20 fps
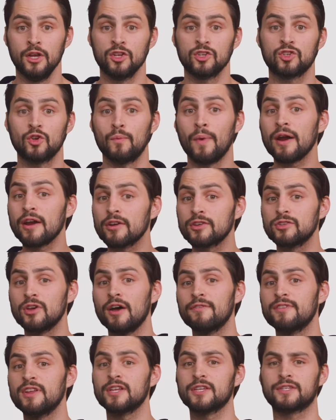So
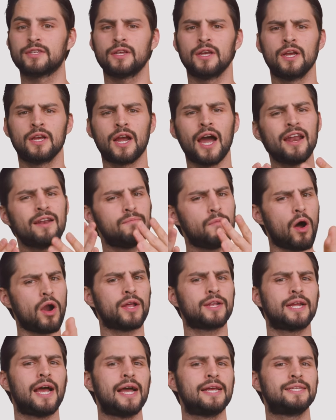Microsoft is kind of
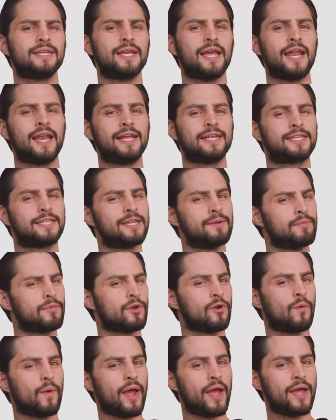monetizing in a
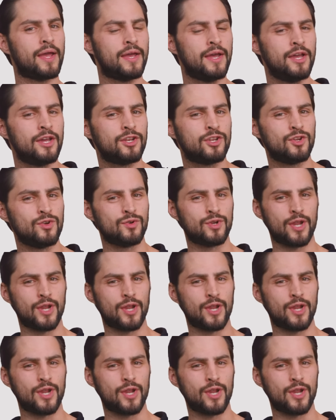similar way to